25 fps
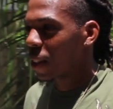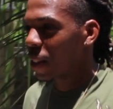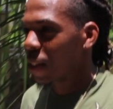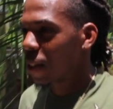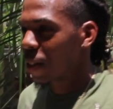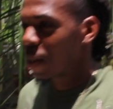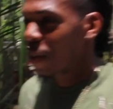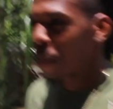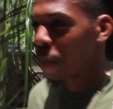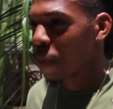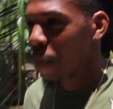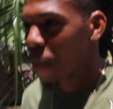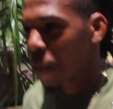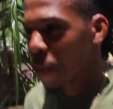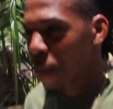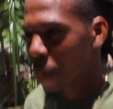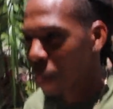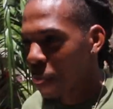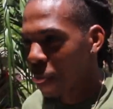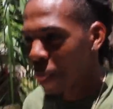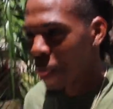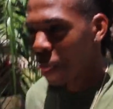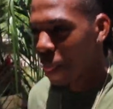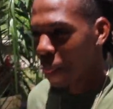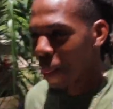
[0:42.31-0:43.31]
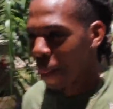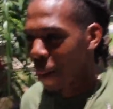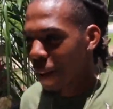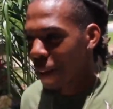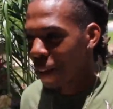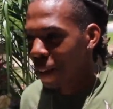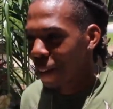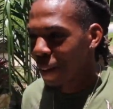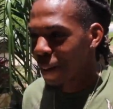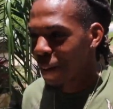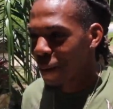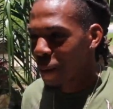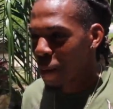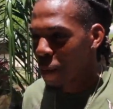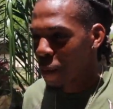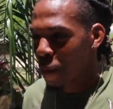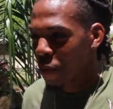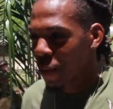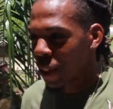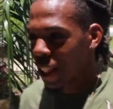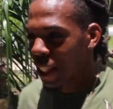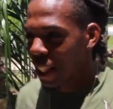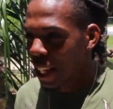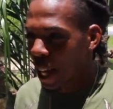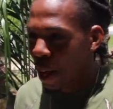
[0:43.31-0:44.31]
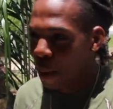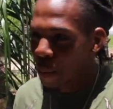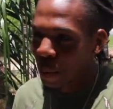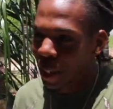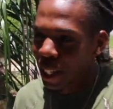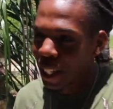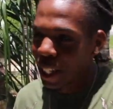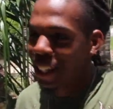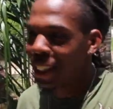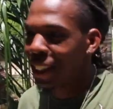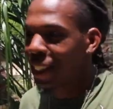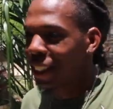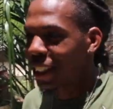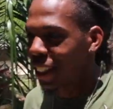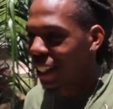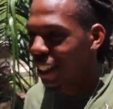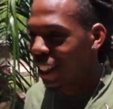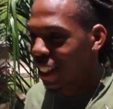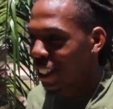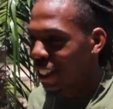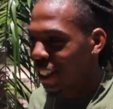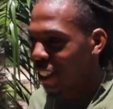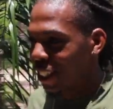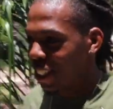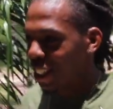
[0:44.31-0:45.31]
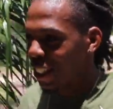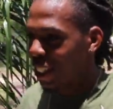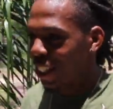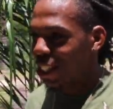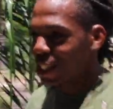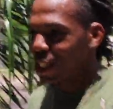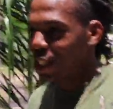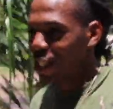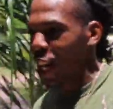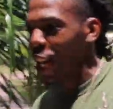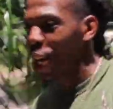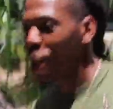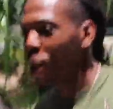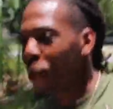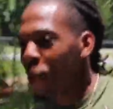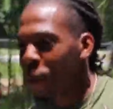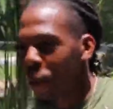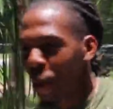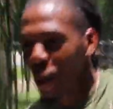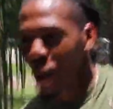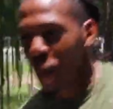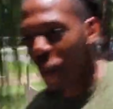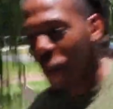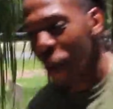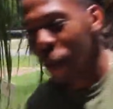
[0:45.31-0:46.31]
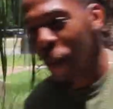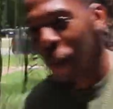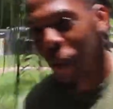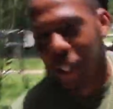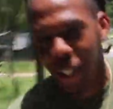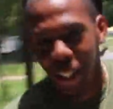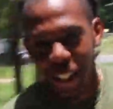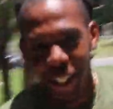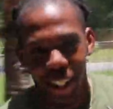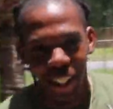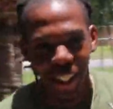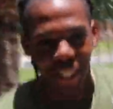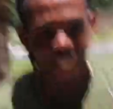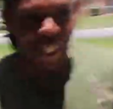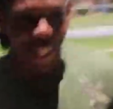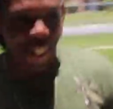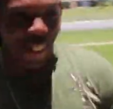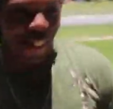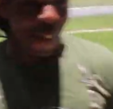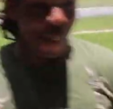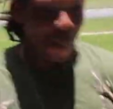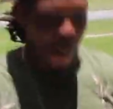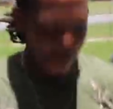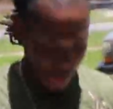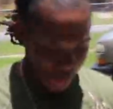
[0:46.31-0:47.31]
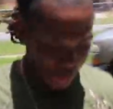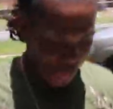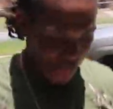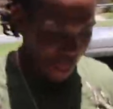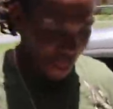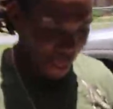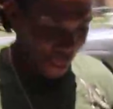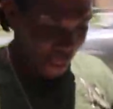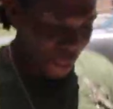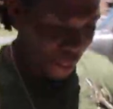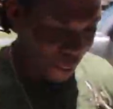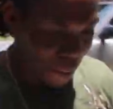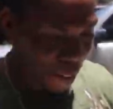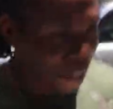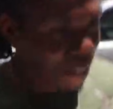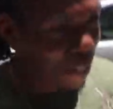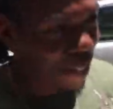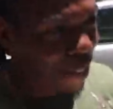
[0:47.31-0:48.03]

me my dog done got big. I mean, he, he you know, shot Come on down here. Bit. Let's see. Let you